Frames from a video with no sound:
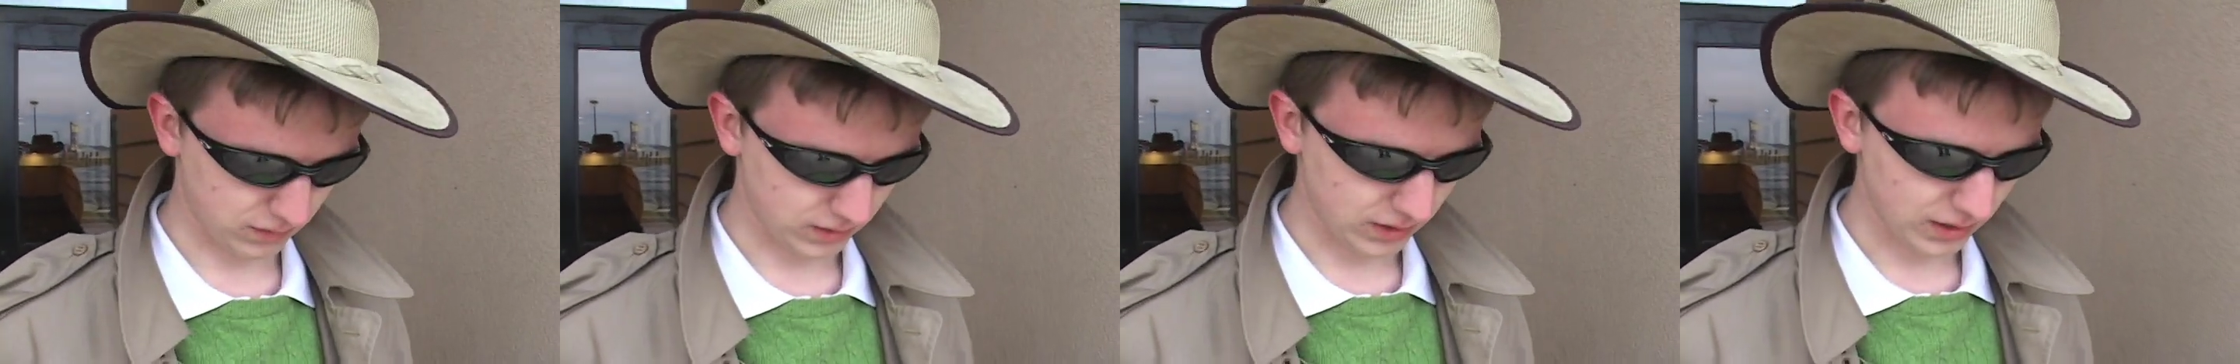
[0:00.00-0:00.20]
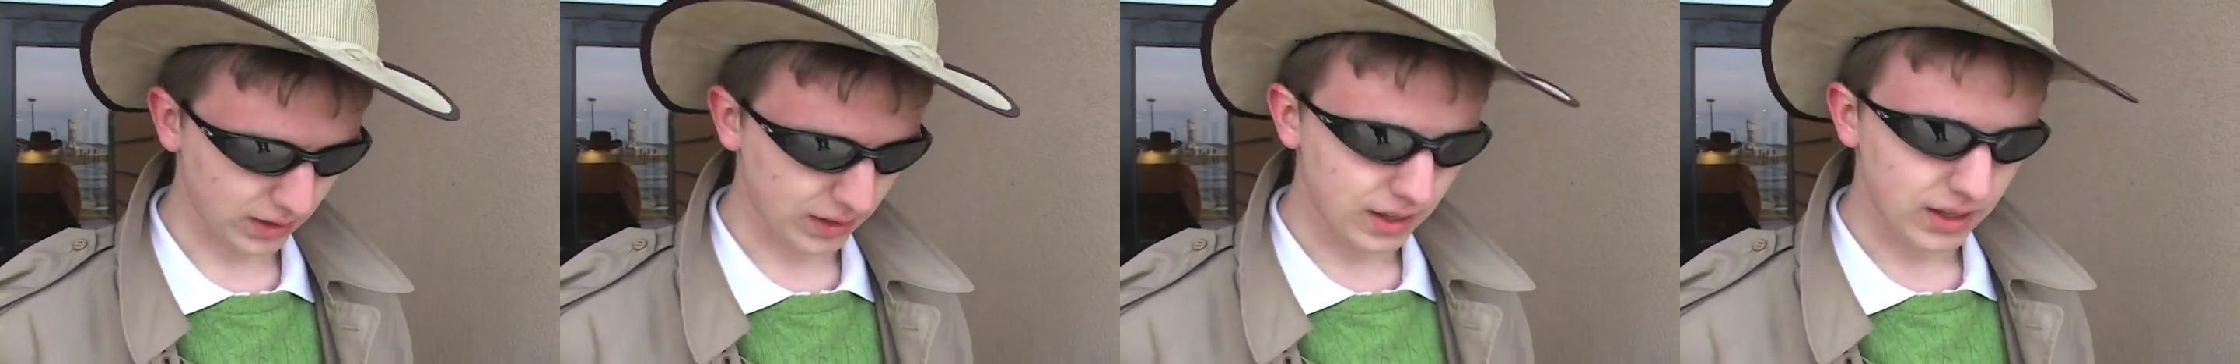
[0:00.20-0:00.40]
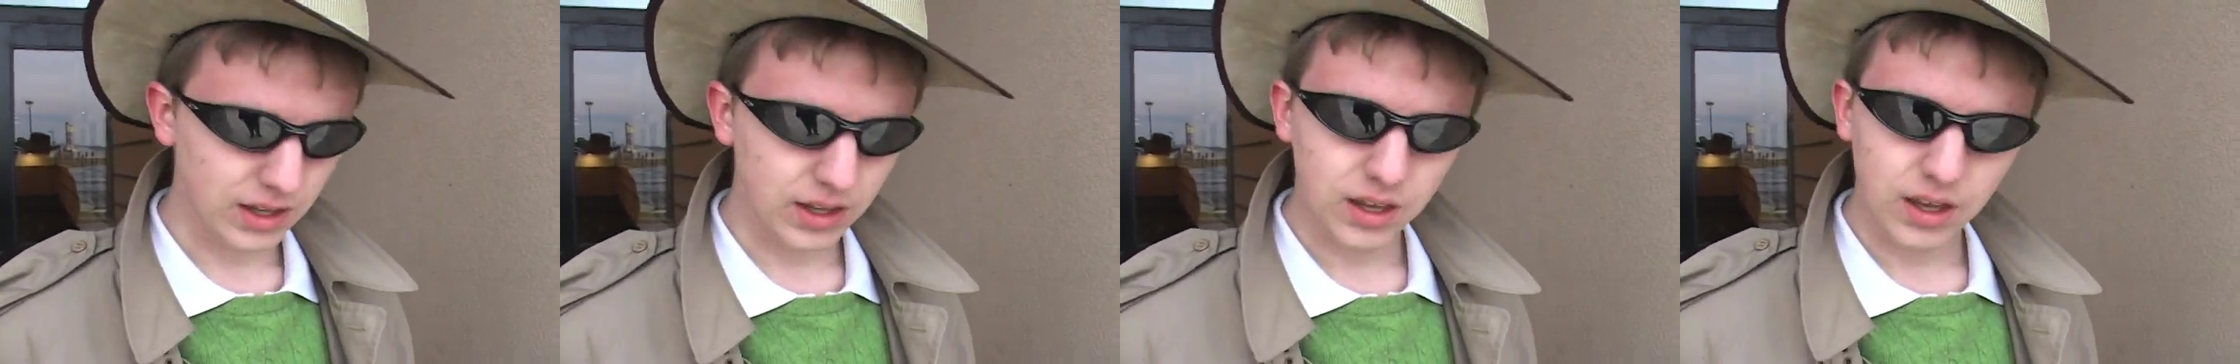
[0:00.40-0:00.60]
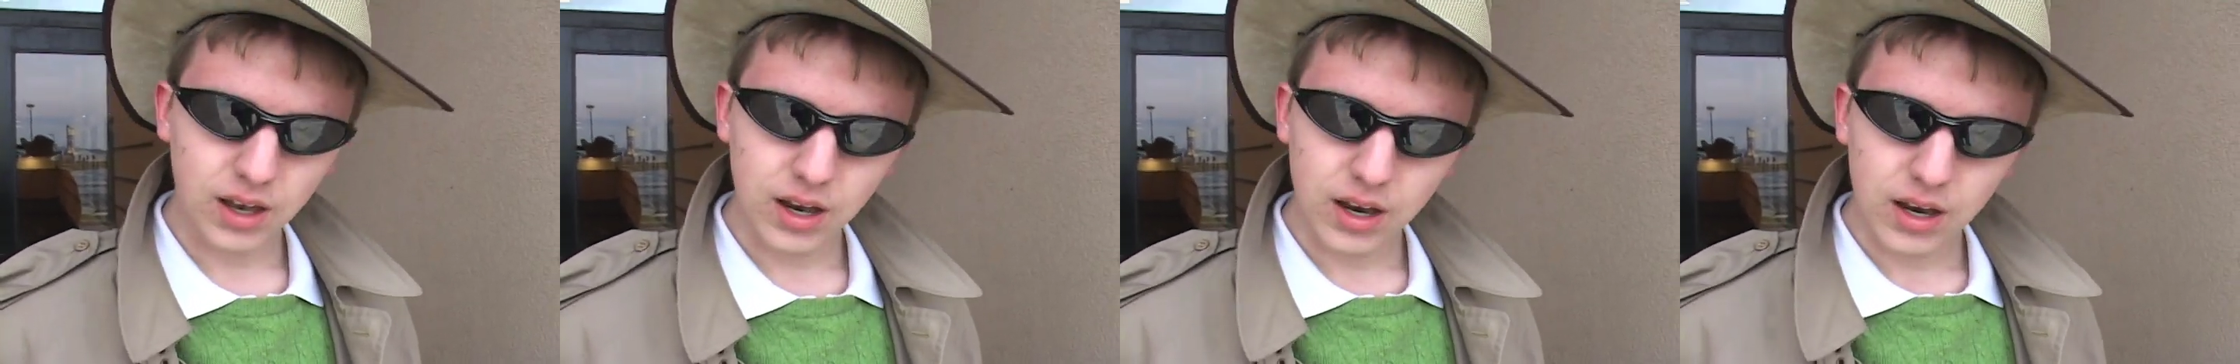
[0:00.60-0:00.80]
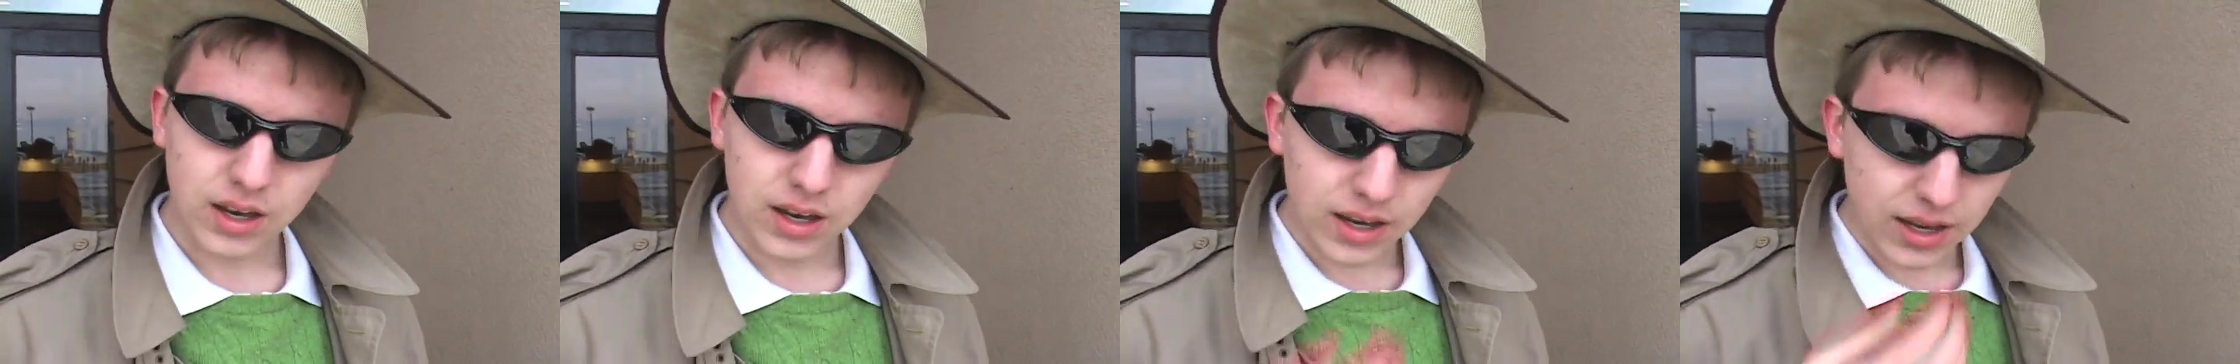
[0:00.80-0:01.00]
What? You
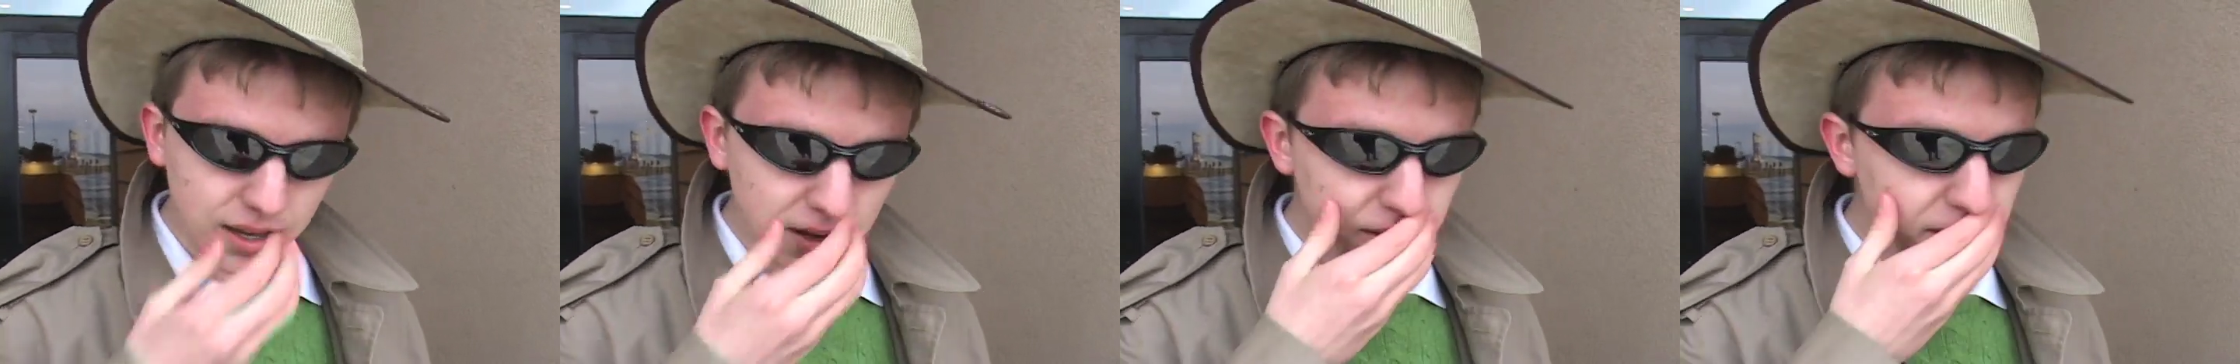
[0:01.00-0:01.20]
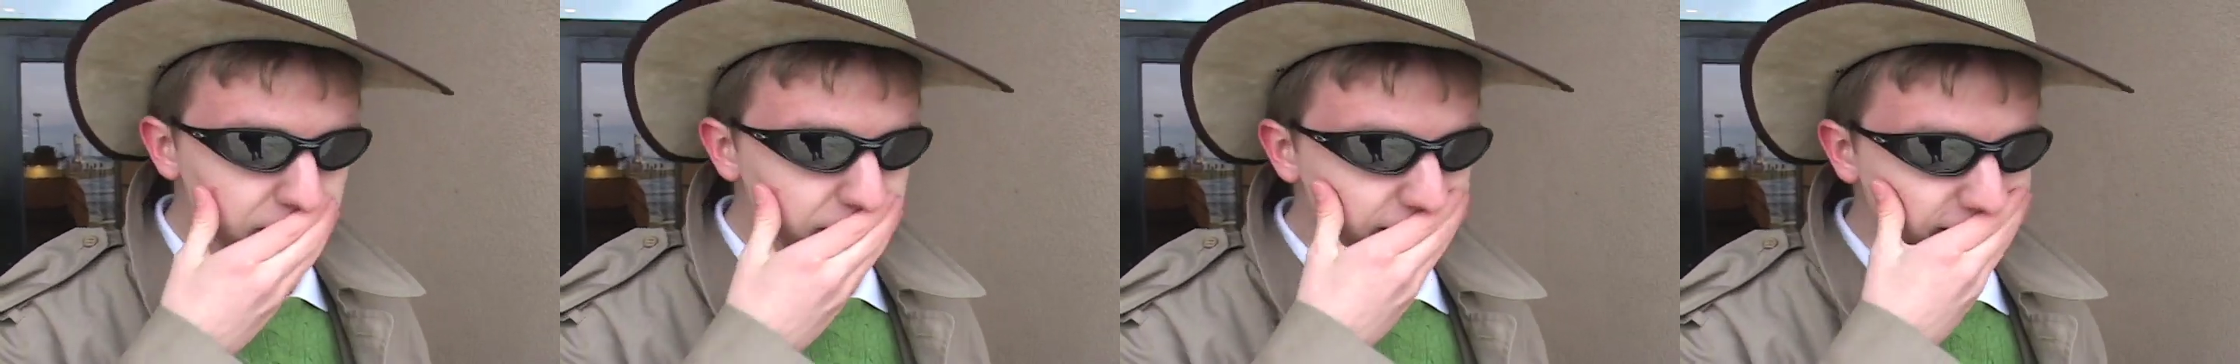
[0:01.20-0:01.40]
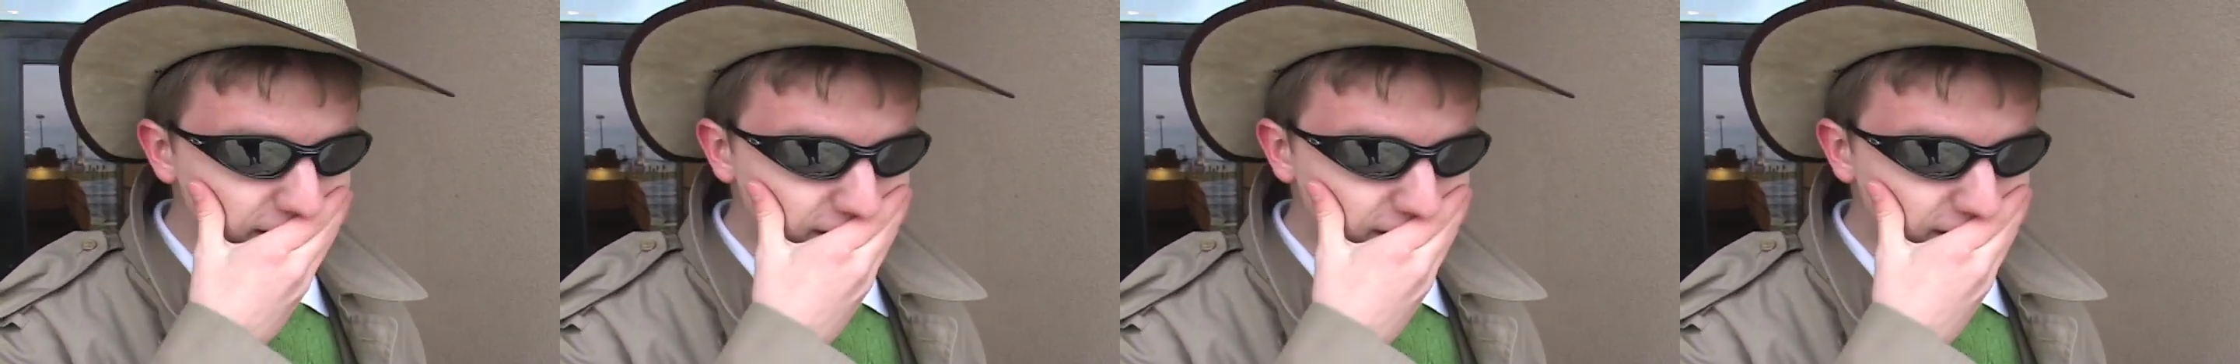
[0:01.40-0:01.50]
saw Twilight?